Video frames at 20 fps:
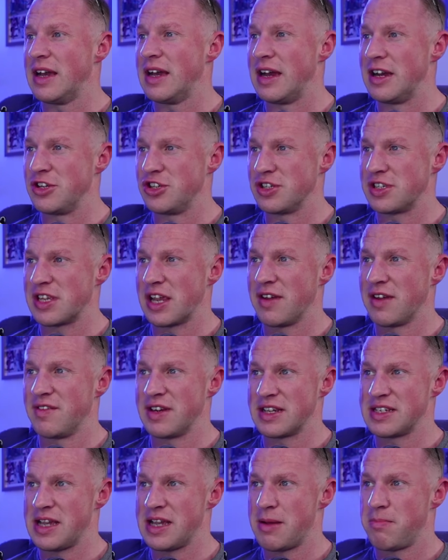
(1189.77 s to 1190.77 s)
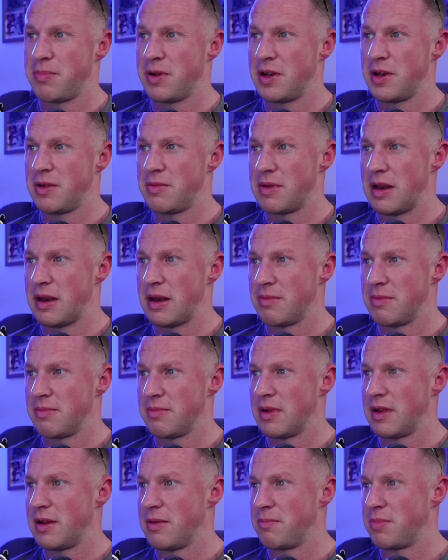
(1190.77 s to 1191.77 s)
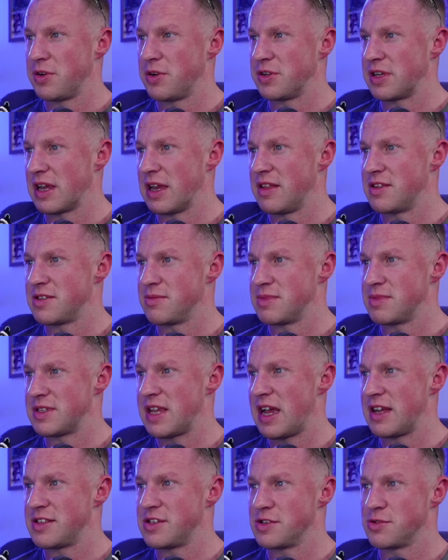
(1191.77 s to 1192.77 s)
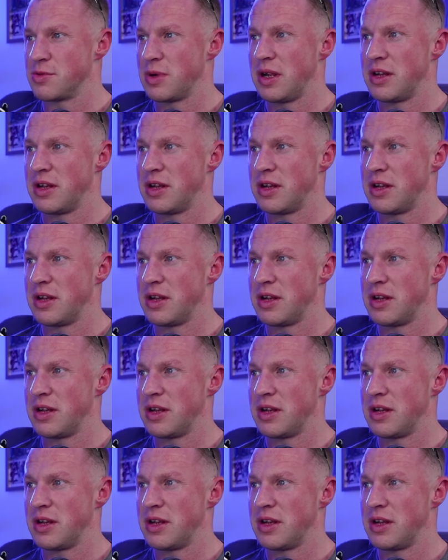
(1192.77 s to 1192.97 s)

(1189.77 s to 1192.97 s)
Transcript: just to give an example, and put together some stats as well.